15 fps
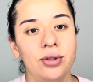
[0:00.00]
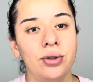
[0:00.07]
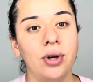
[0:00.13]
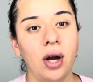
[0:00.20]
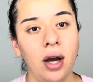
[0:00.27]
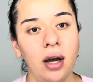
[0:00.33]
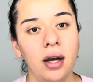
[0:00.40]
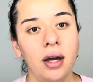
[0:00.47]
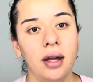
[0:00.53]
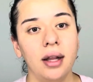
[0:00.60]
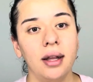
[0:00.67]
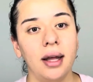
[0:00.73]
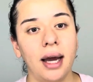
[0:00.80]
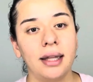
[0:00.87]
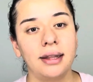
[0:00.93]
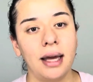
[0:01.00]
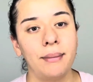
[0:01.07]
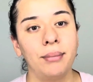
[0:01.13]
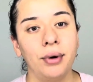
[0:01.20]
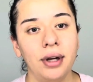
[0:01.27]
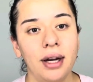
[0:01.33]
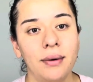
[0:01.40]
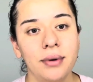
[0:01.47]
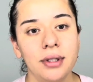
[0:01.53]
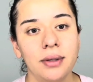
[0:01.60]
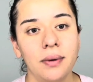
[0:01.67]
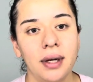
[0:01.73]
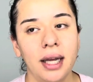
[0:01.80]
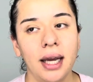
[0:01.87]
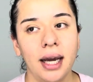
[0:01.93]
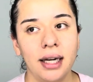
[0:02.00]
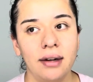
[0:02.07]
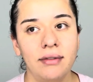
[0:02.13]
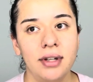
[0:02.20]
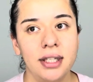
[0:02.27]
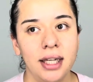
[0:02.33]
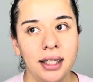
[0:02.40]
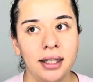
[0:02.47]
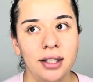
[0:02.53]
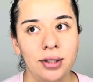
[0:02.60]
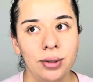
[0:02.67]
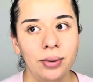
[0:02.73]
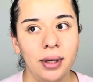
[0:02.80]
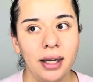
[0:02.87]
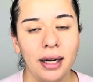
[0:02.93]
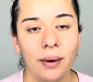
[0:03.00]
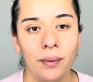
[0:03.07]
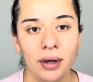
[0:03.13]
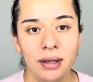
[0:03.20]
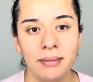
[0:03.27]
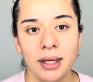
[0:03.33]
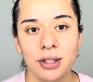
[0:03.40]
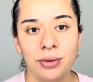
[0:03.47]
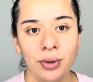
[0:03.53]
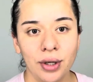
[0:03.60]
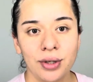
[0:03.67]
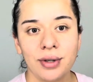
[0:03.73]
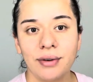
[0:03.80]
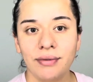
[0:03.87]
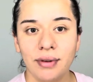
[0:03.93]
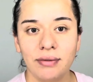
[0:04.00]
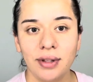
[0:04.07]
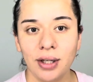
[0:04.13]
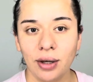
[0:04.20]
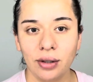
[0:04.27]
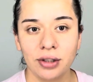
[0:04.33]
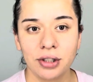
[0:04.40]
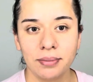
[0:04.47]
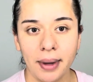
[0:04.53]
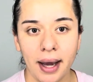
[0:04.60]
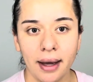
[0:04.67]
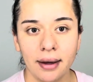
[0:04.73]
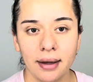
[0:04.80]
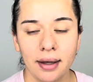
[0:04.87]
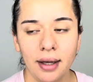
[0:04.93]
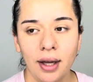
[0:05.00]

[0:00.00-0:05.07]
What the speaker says: you not, at that point, I was already kind of addicted to it, and I wanted my $250 back.